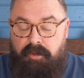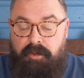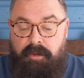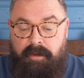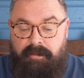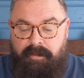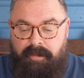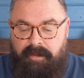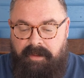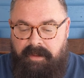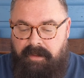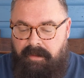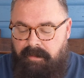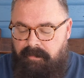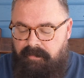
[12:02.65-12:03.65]

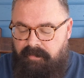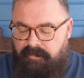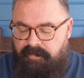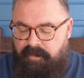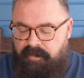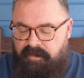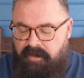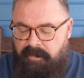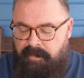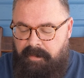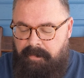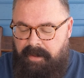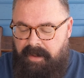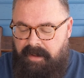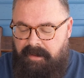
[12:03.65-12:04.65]
generally, the first time I
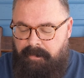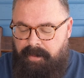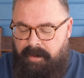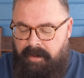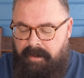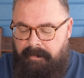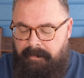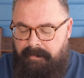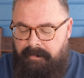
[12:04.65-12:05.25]
pack a pipe,